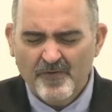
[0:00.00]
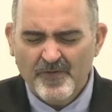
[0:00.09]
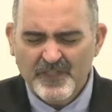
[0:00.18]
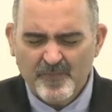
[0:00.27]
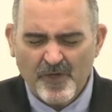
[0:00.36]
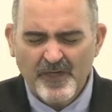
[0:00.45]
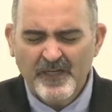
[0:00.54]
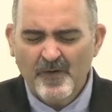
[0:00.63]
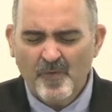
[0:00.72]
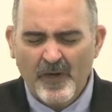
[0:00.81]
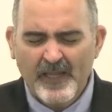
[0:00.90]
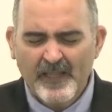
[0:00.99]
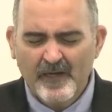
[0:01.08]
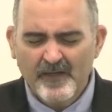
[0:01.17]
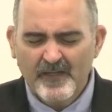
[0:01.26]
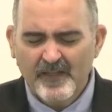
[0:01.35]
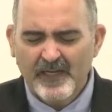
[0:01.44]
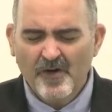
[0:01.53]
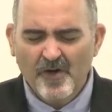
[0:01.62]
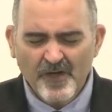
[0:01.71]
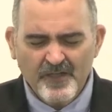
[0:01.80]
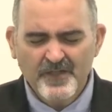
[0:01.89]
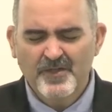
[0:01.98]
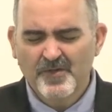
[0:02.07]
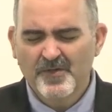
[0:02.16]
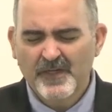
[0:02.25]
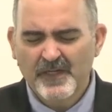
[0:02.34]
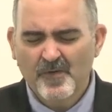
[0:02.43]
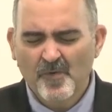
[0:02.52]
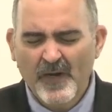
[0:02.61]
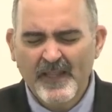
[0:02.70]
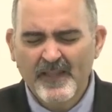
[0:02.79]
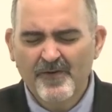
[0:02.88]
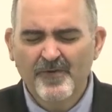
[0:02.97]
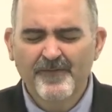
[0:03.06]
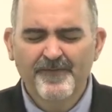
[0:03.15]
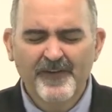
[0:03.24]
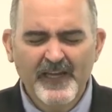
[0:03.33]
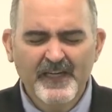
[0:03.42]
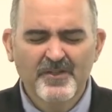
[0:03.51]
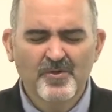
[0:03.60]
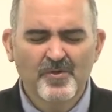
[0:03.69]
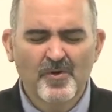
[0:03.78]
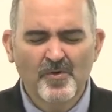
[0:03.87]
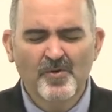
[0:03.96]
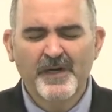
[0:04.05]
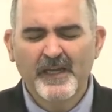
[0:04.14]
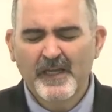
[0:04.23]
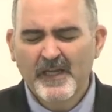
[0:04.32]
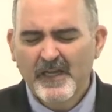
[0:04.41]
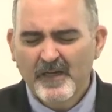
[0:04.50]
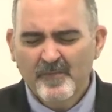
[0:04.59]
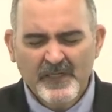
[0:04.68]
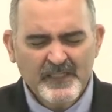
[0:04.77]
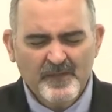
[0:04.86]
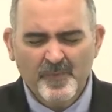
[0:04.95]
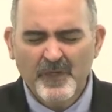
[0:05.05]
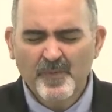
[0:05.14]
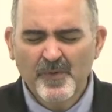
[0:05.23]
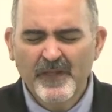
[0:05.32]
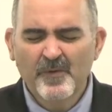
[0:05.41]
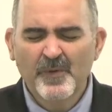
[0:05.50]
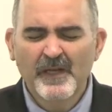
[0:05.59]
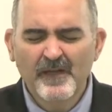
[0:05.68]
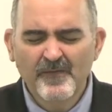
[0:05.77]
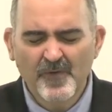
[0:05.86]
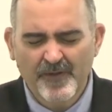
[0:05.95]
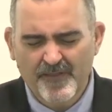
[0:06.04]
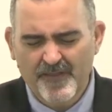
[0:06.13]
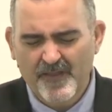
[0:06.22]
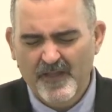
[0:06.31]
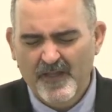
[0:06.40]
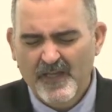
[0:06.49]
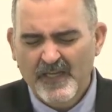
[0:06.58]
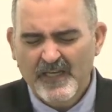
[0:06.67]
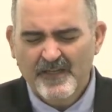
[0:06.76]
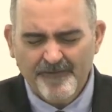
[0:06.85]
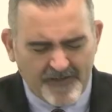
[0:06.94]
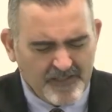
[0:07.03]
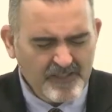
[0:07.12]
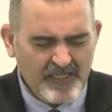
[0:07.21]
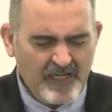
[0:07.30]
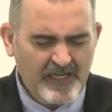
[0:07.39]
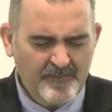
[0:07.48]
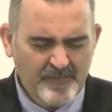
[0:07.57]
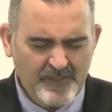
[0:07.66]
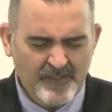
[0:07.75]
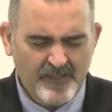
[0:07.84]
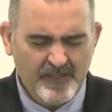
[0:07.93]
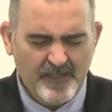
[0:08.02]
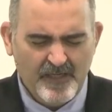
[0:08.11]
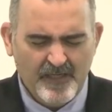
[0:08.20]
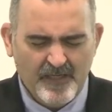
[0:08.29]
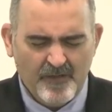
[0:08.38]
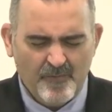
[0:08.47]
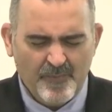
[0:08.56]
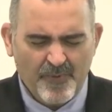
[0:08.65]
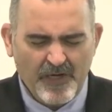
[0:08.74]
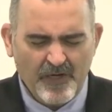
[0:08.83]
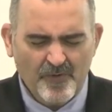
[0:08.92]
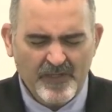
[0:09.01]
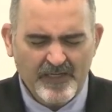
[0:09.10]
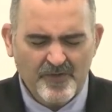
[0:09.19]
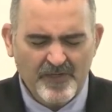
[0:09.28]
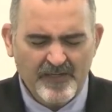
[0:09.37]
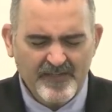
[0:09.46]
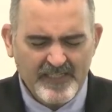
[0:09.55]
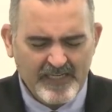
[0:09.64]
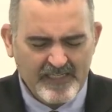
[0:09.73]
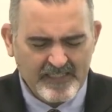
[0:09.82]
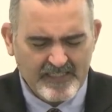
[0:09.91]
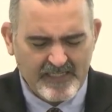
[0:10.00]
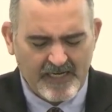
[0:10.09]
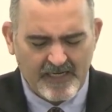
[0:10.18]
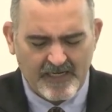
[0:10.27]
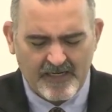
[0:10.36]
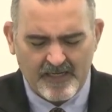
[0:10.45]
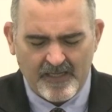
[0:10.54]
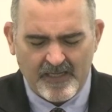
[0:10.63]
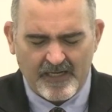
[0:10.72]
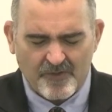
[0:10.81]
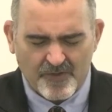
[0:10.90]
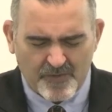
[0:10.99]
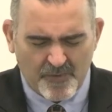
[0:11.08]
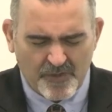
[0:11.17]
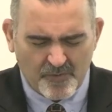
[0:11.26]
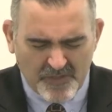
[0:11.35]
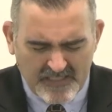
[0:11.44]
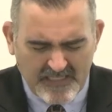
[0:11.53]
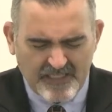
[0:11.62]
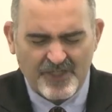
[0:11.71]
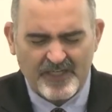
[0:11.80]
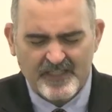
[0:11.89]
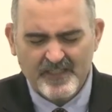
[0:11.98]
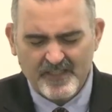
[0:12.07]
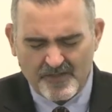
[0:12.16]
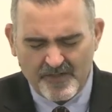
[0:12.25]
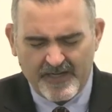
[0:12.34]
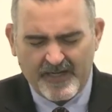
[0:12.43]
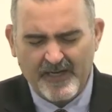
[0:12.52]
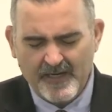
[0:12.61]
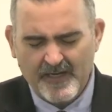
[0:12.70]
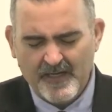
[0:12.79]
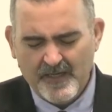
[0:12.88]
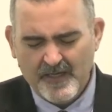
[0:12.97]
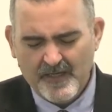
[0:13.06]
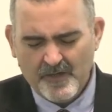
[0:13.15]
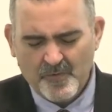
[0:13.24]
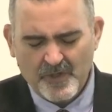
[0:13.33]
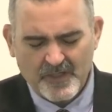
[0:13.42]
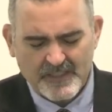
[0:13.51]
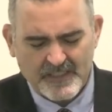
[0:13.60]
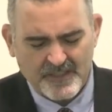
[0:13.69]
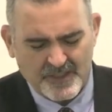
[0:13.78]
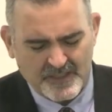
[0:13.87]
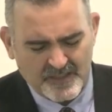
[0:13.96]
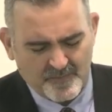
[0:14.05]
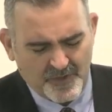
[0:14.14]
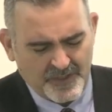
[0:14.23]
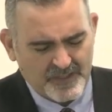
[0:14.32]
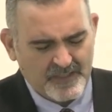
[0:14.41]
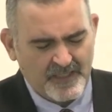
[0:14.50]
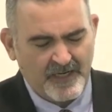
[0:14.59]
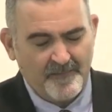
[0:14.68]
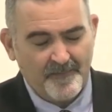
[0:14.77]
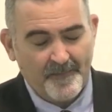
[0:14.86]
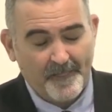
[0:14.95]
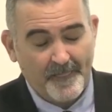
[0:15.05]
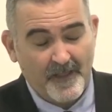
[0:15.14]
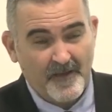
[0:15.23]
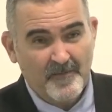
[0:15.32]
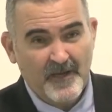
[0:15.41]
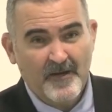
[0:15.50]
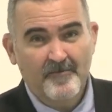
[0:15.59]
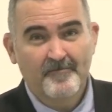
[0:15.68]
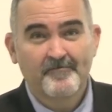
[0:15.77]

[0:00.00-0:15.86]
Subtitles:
respond in a way that honors you, in a way that reflects your glory amongst the people that we live with in difficult times. We pray, Lord, that you give us an understanding and your Spirit would teach us today. We ask in Jesus' precious name. Amen.